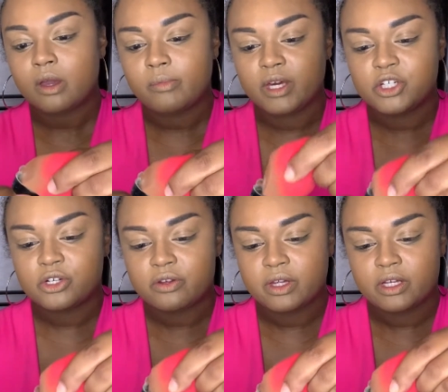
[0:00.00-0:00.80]
Make
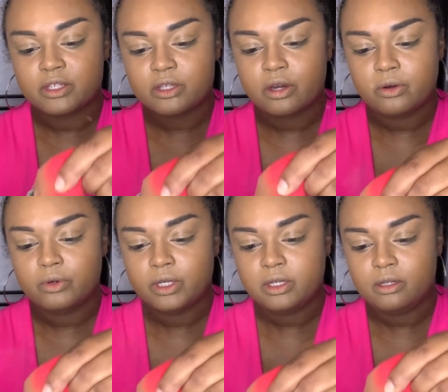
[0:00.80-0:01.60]
sure that it's
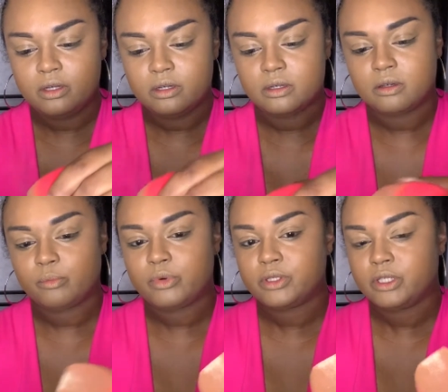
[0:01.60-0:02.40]
coated
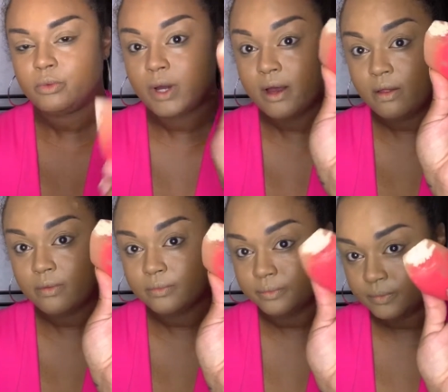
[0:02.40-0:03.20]
pretty well,
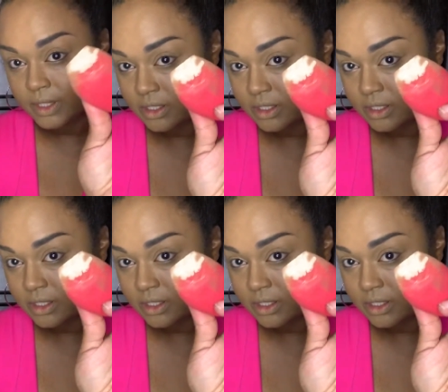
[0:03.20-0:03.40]
like